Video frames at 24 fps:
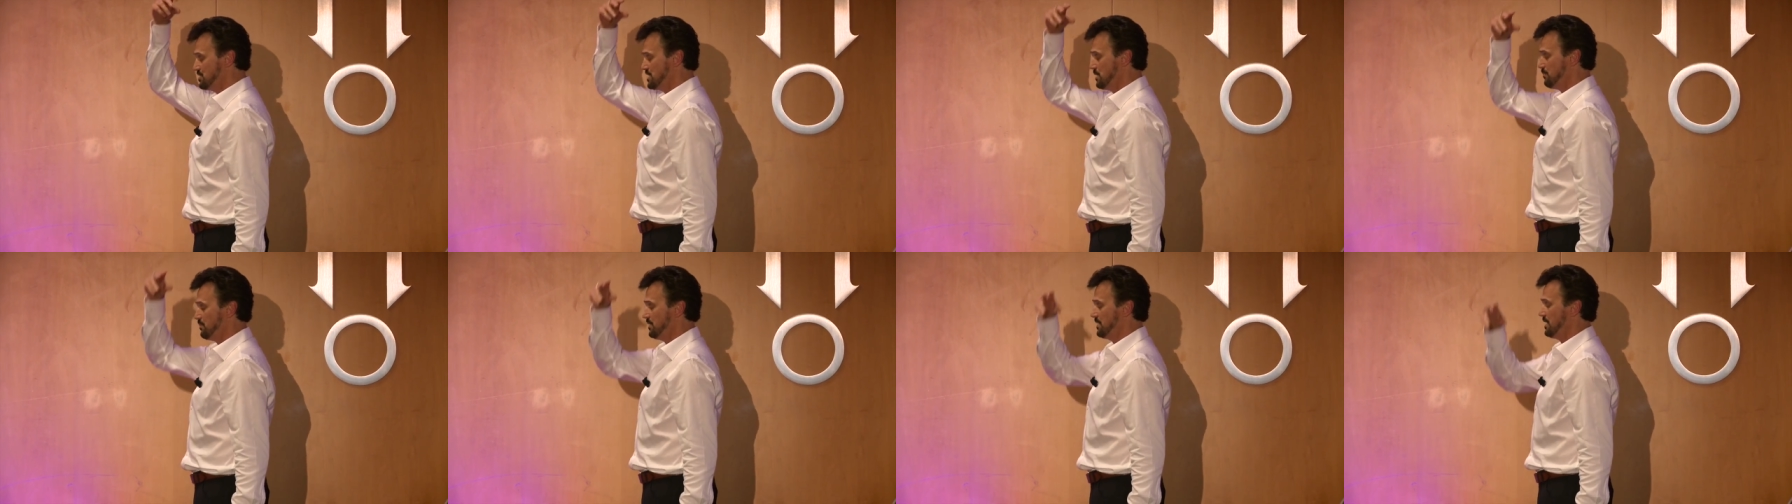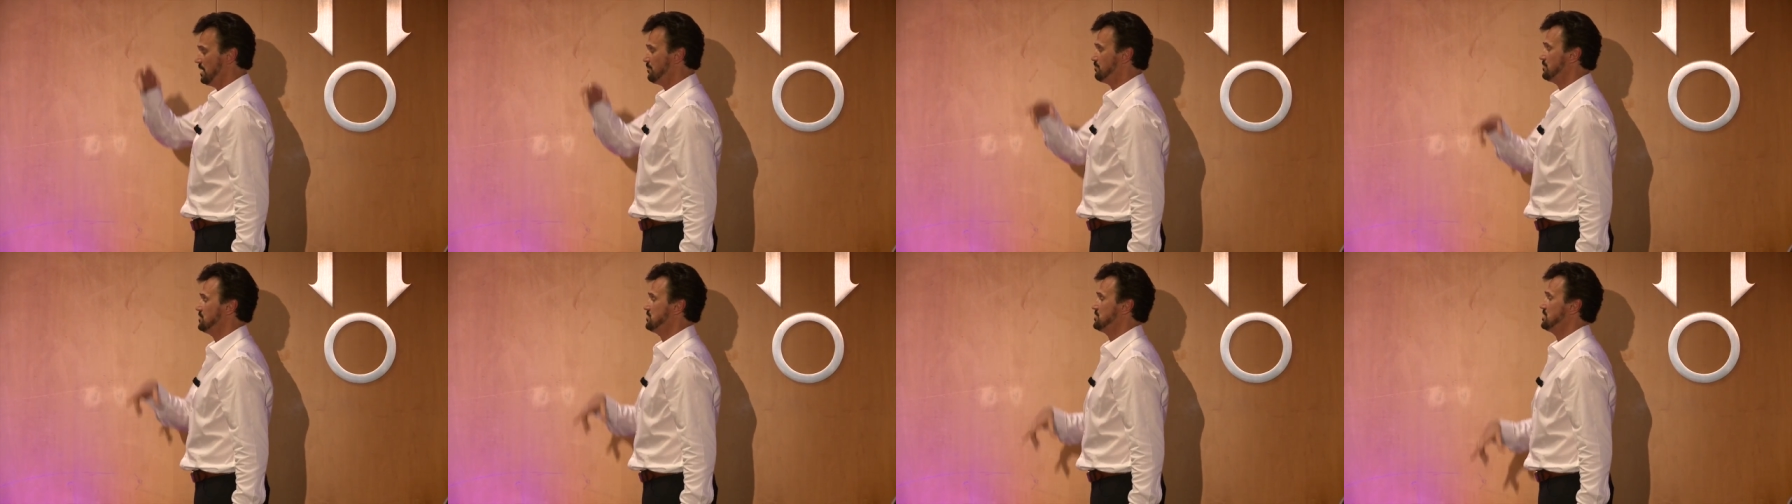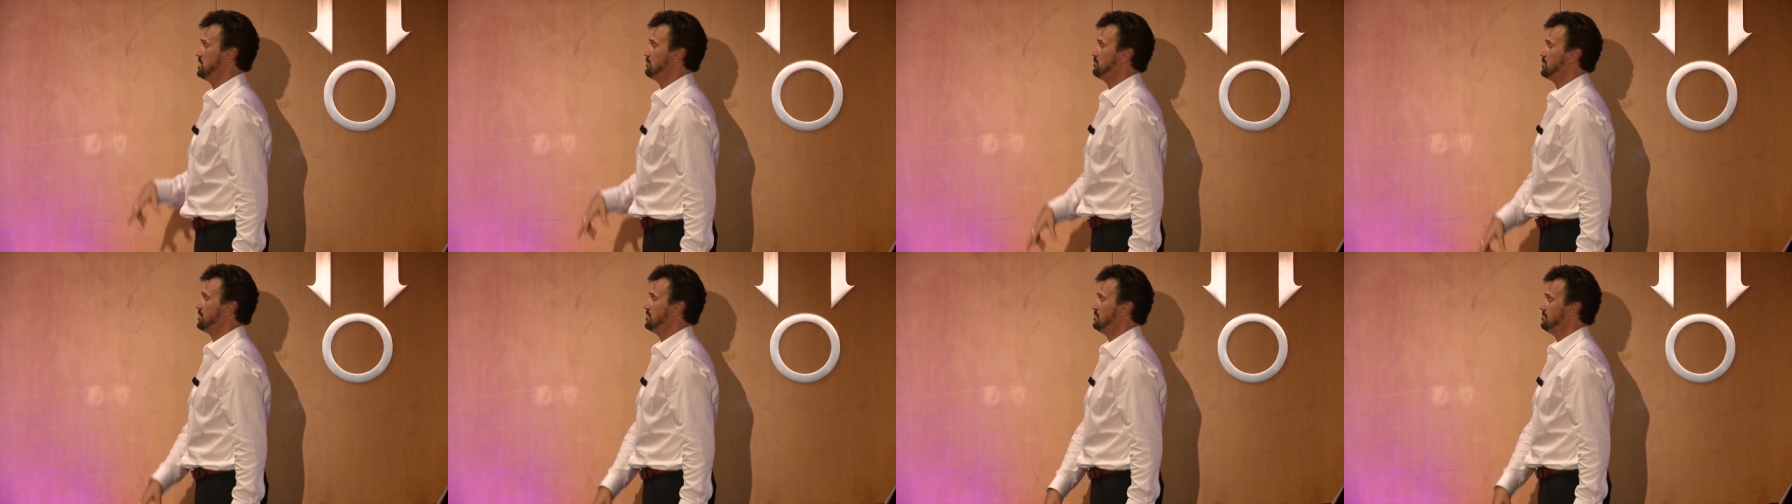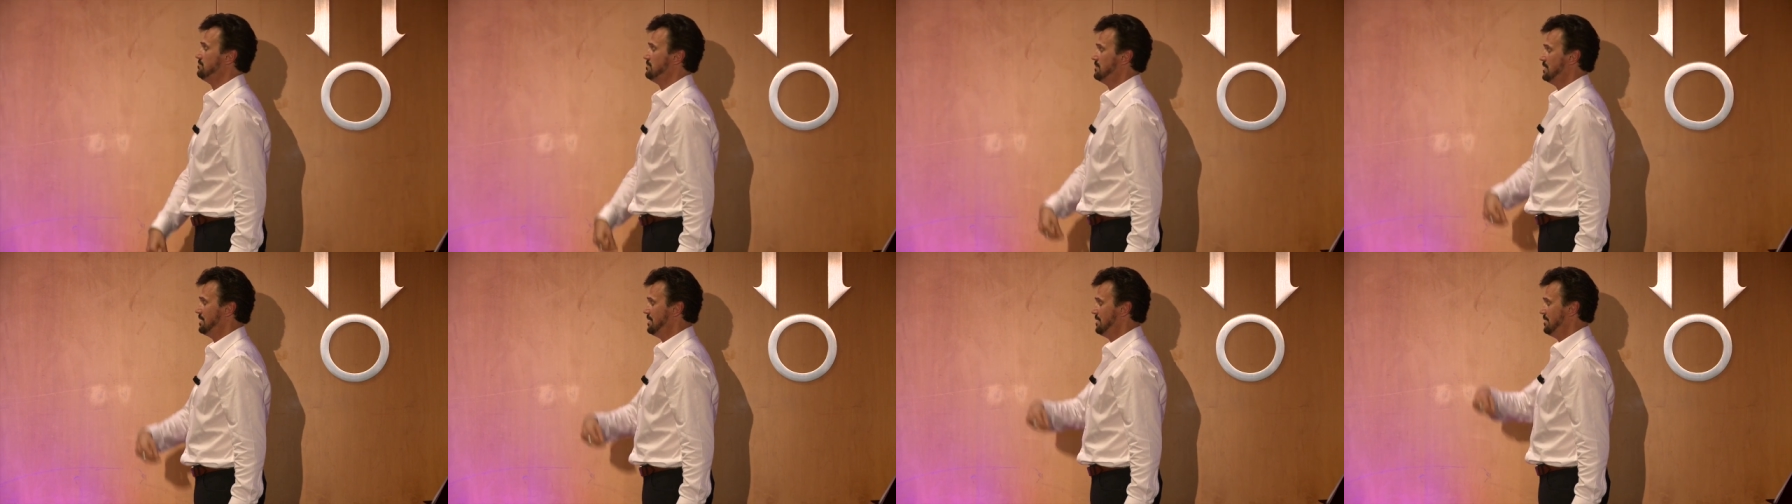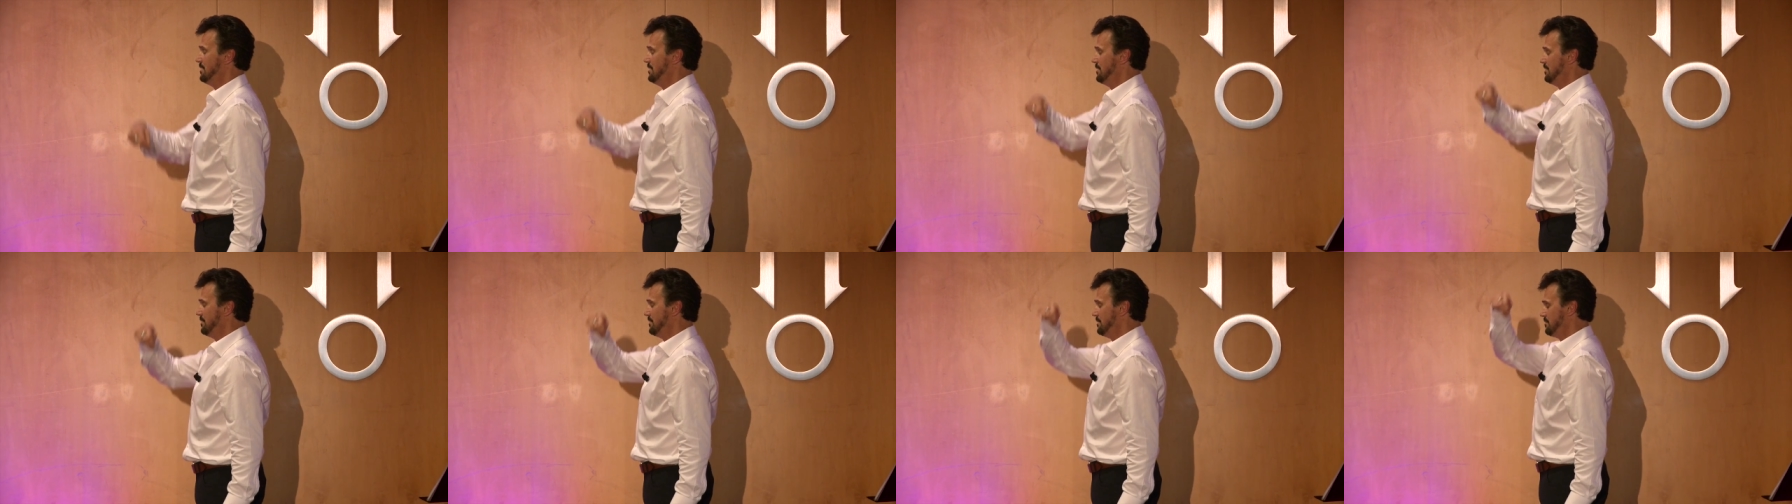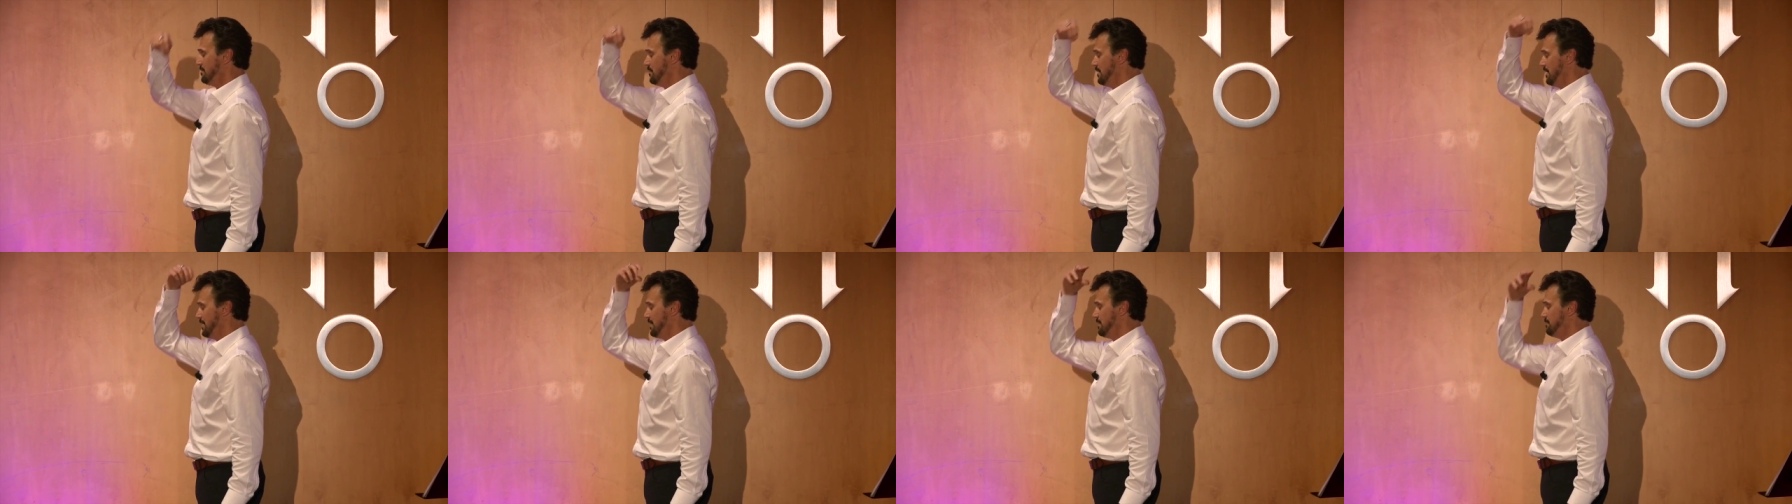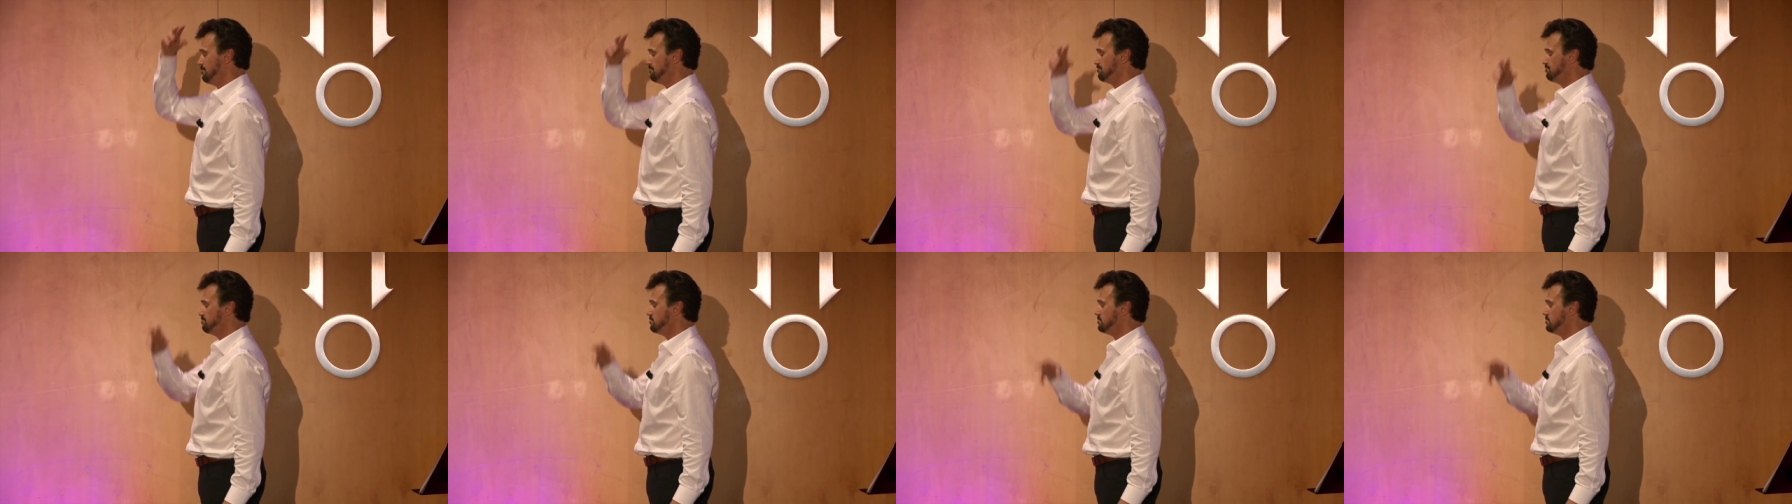zipping up a zipper, right?